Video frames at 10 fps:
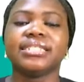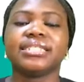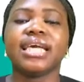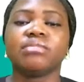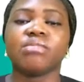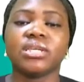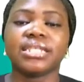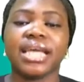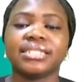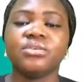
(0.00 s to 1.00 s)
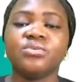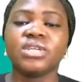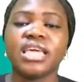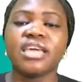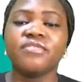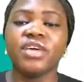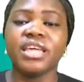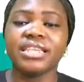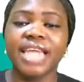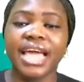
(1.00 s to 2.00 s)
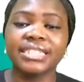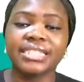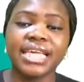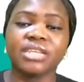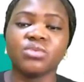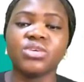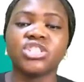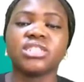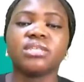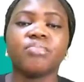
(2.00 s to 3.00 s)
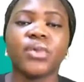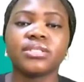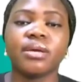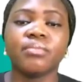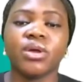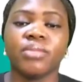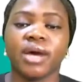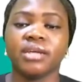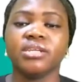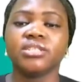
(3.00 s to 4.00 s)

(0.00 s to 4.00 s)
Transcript: 6 plus 13 would give 19, which is the bottom number.